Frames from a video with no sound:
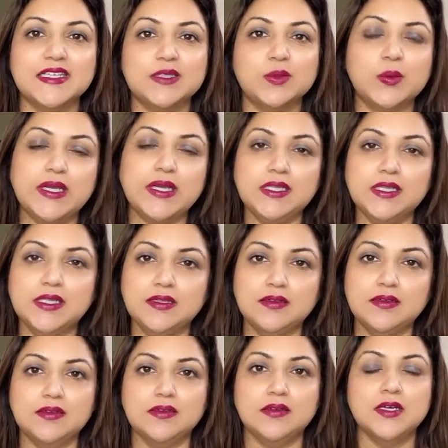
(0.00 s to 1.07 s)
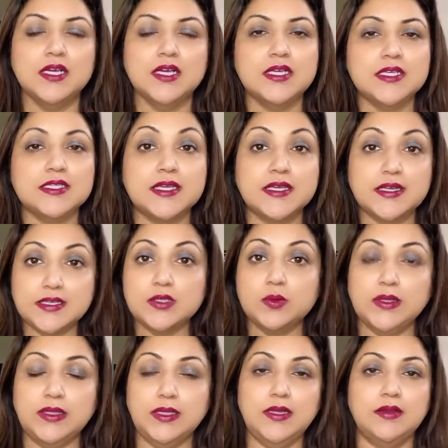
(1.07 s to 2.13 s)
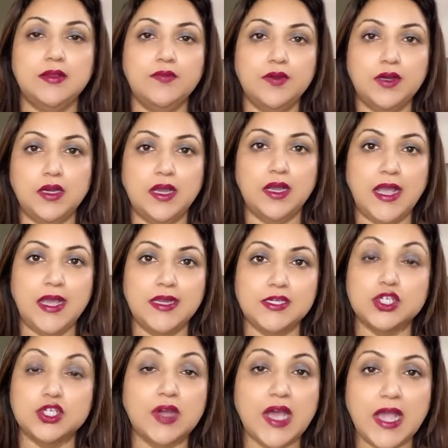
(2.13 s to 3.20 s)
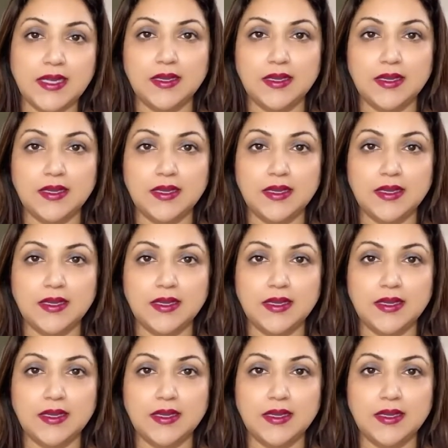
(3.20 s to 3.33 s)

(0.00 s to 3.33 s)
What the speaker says: when the Saraswati river had dried